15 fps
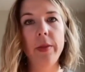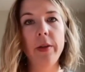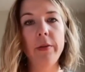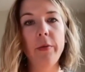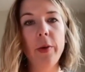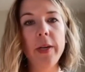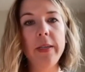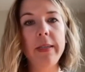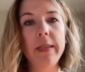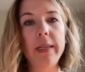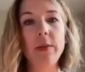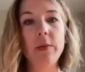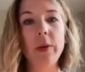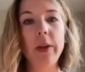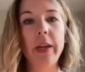Their voice
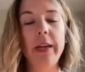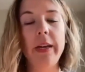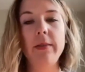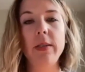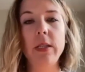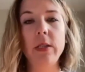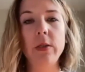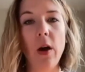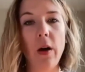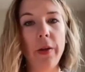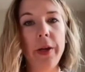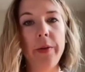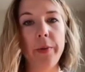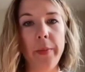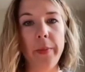is a really
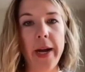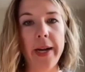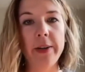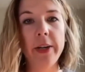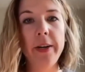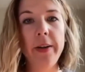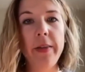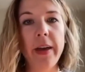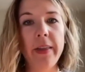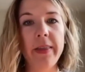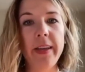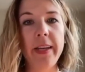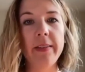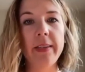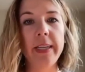solid reminder that
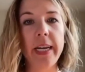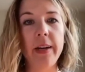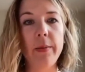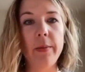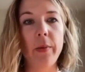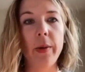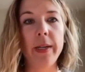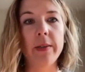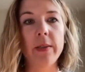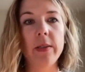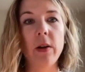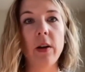these data points